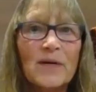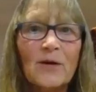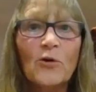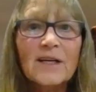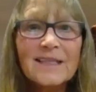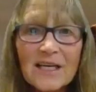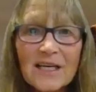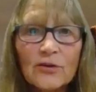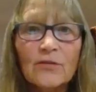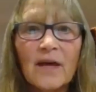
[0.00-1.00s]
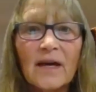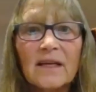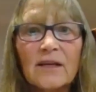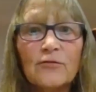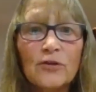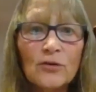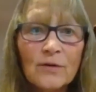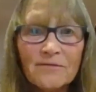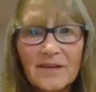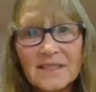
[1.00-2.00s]
But I want to tell you that if
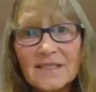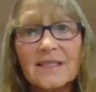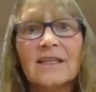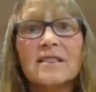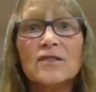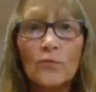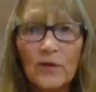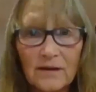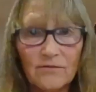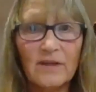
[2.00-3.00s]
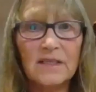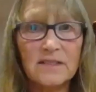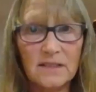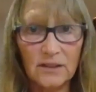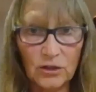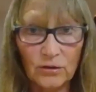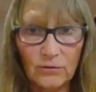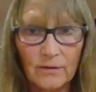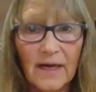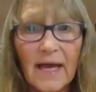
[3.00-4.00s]
you invest in us, we invest in
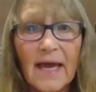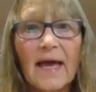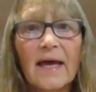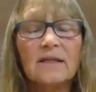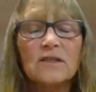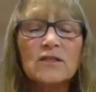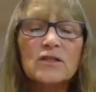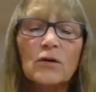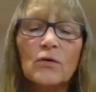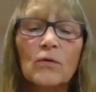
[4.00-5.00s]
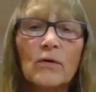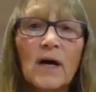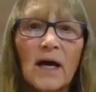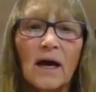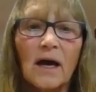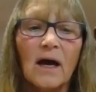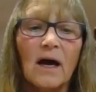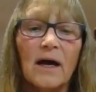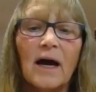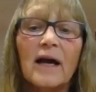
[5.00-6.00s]
you. And so
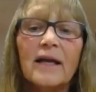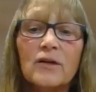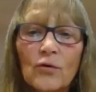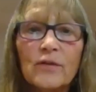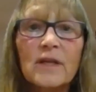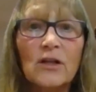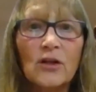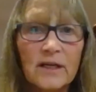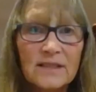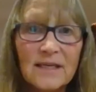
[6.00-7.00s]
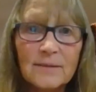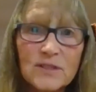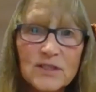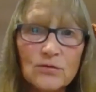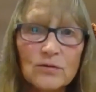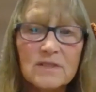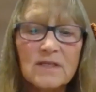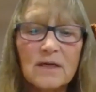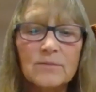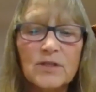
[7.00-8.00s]
uh, I know that a lot of times
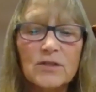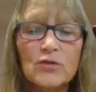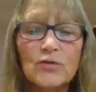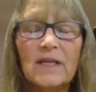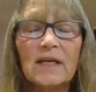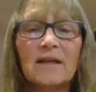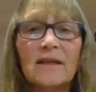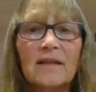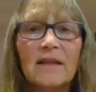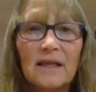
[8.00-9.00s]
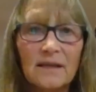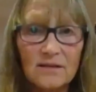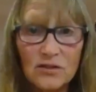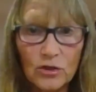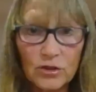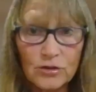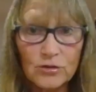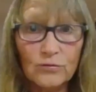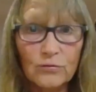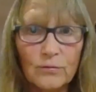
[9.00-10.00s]
students come to the training and then they
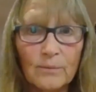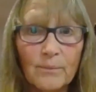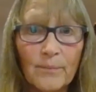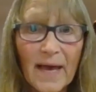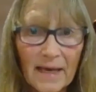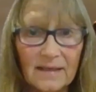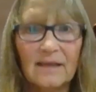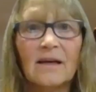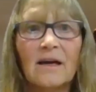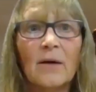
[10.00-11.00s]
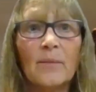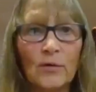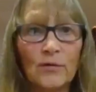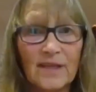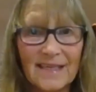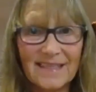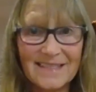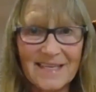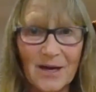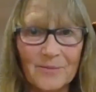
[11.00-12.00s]
start to panic about the
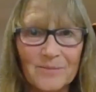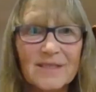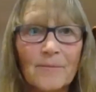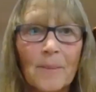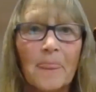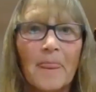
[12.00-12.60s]
exams.